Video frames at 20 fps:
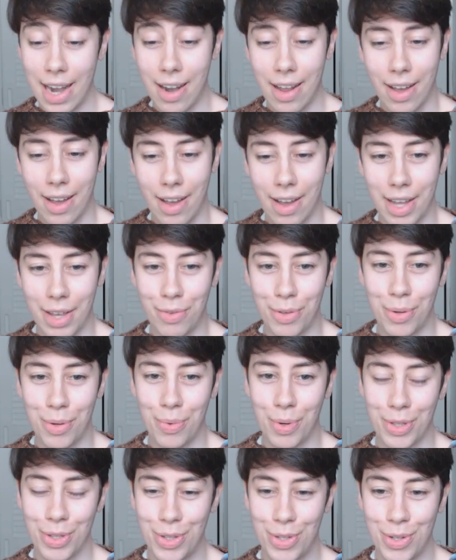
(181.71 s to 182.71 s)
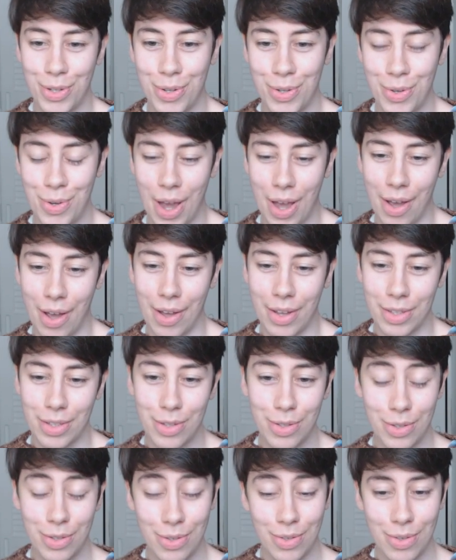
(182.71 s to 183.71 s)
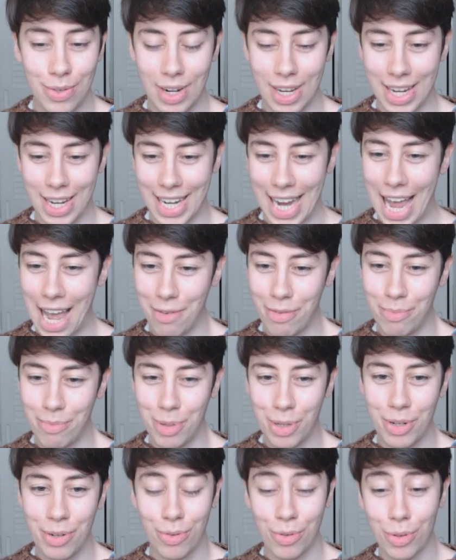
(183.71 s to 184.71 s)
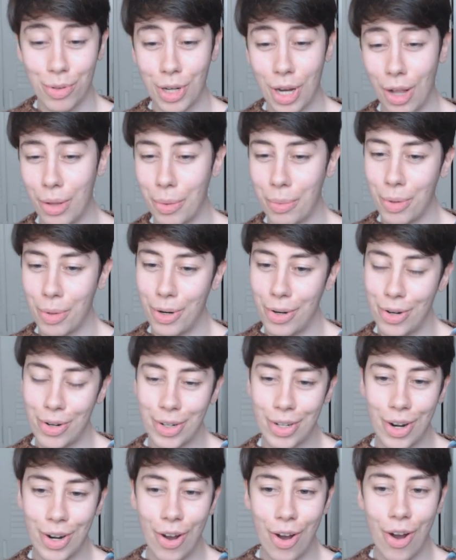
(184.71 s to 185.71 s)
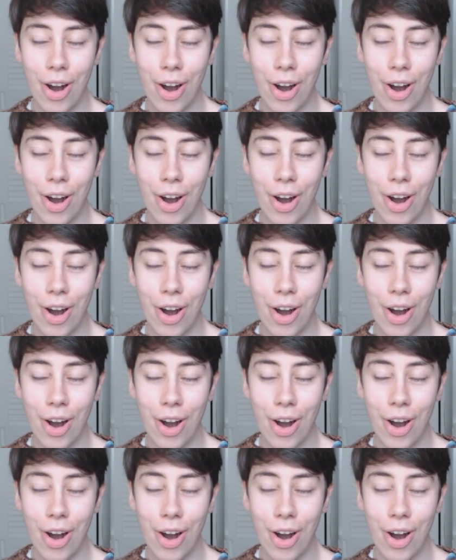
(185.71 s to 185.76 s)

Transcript: if you want to like have beautiful color work,